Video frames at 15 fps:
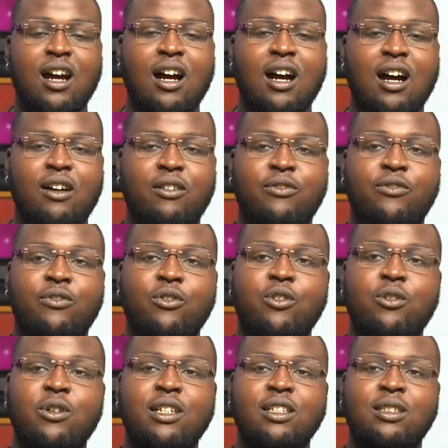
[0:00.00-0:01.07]
I've
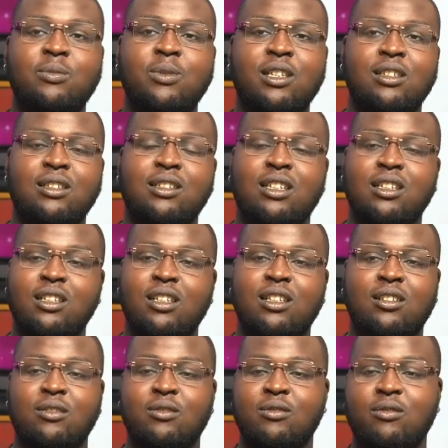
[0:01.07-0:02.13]
always been
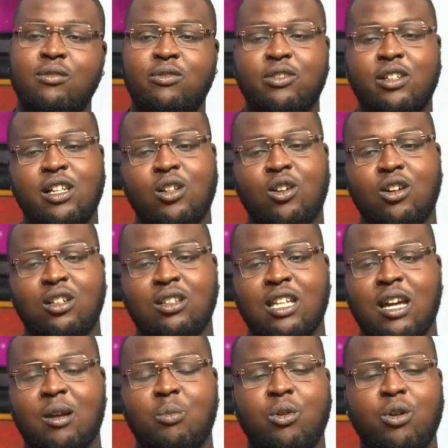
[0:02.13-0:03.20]
singing for a long
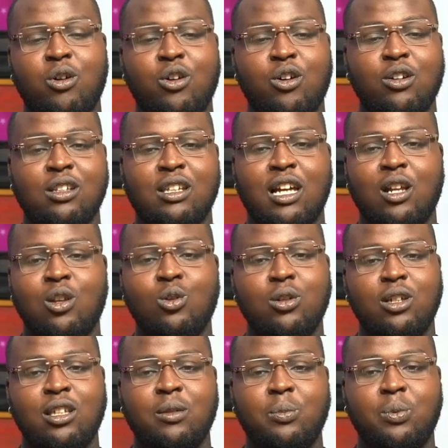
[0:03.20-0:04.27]
time, but now low
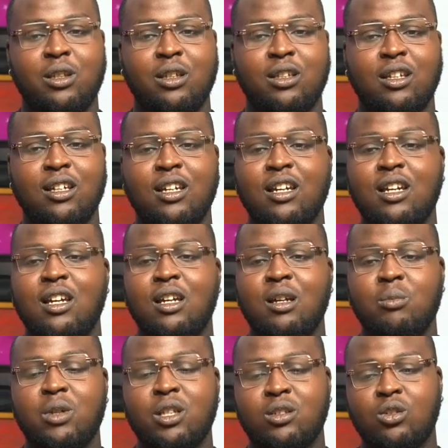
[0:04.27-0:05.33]
key,
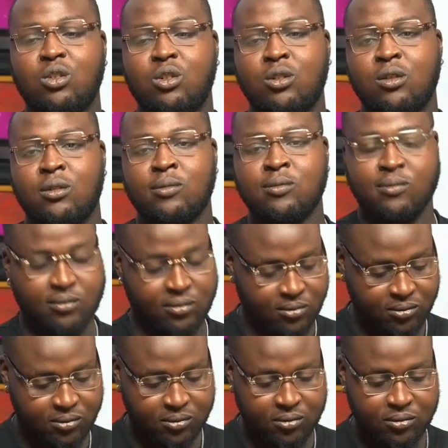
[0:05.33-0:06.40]
based on
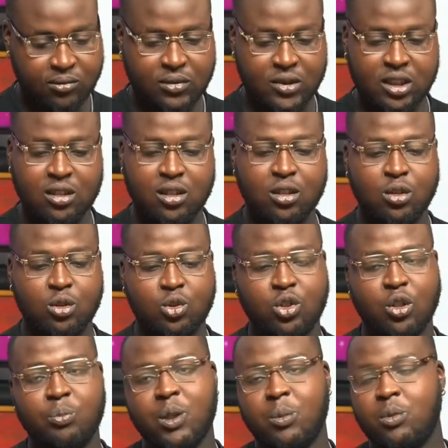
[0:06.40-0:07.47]

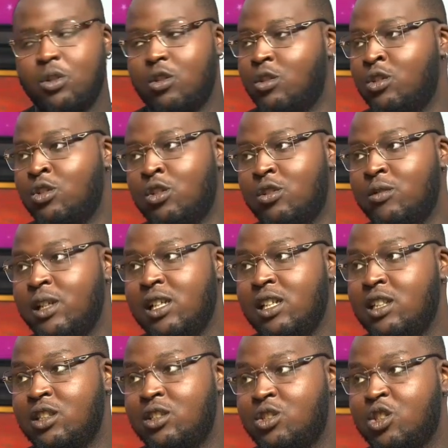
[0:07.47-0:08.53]
some people who don't
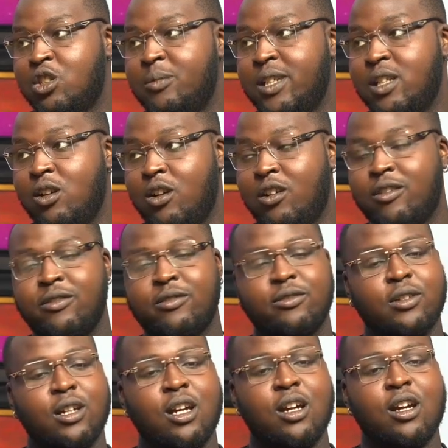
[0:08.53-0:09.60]
really show me love.
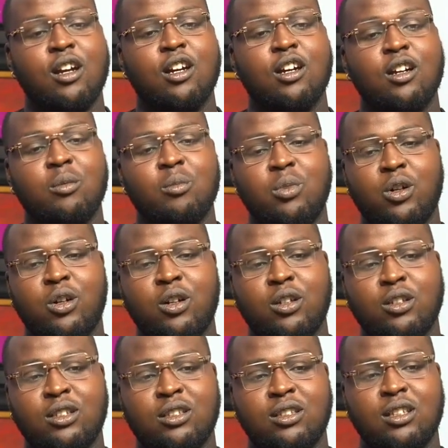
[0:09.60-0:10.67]
But